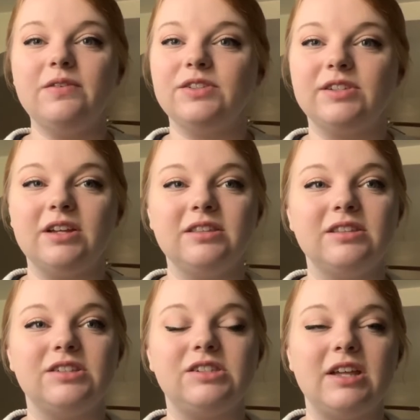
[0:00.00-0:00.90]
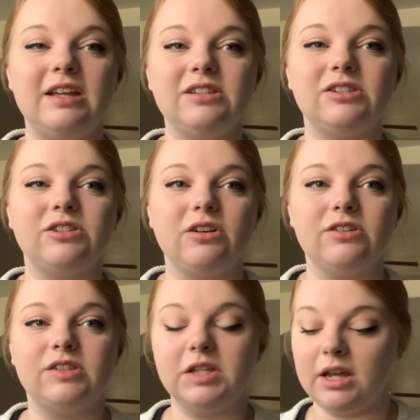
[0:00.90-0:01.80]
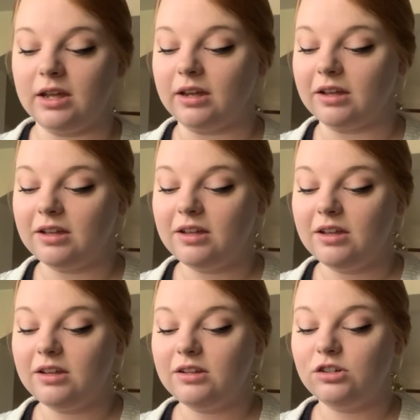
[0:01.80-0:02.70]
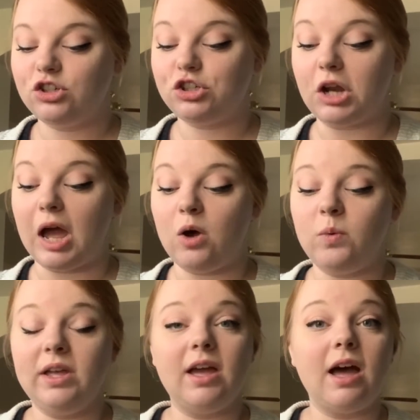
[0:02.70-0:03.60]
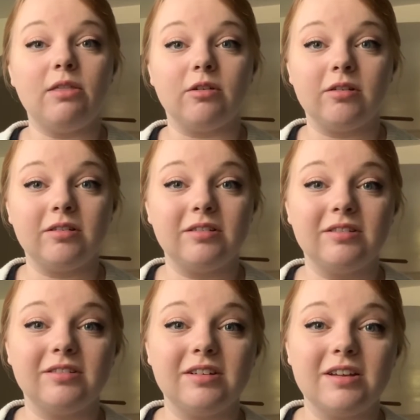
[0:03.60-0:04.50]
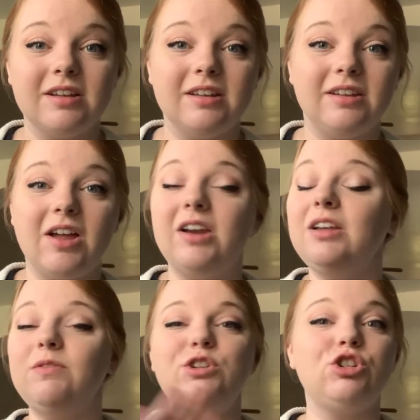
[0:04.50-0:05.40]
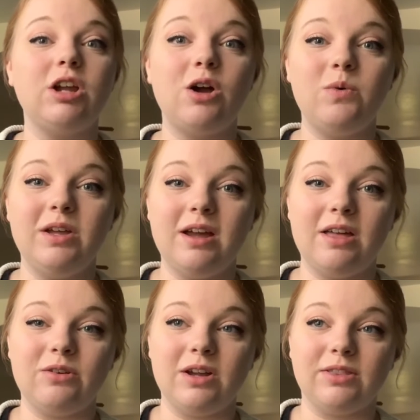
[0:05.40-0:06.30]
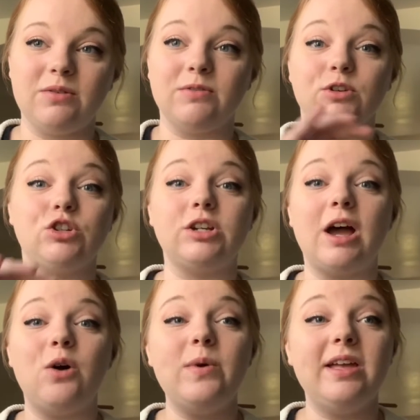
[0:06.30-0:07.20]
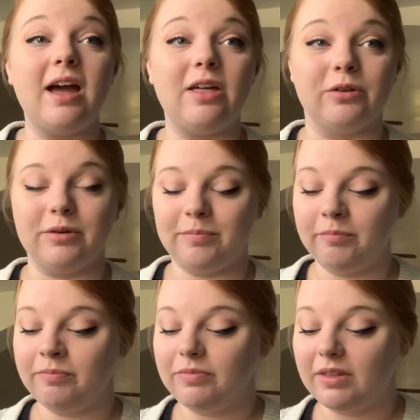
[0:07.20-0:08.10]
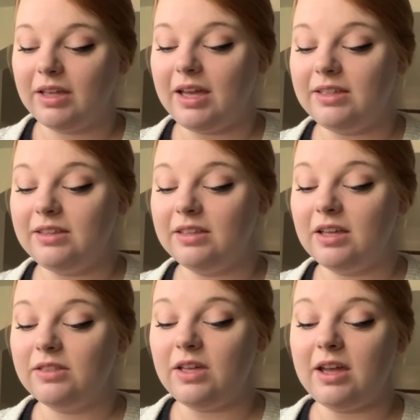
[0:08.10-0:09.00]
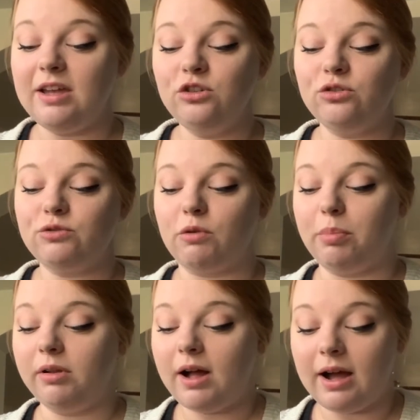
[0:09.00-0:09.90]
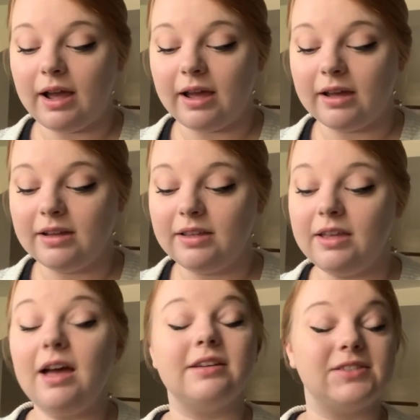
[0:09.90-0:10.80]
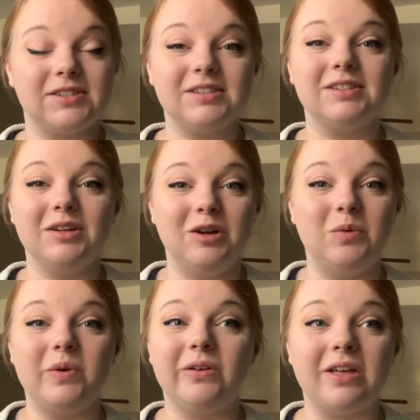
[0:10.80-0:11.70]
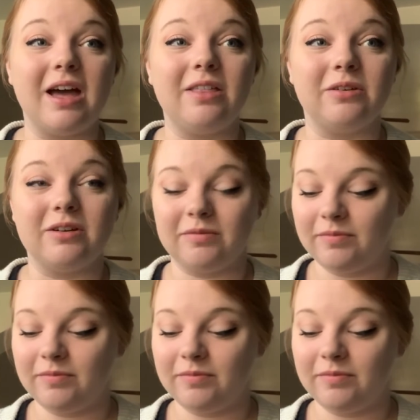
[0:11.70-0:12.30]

of a sudden the saints start singing, shall we gather? Not even shall we gather at the river, shall we gather? And the angel's reply, yes, we'll gather.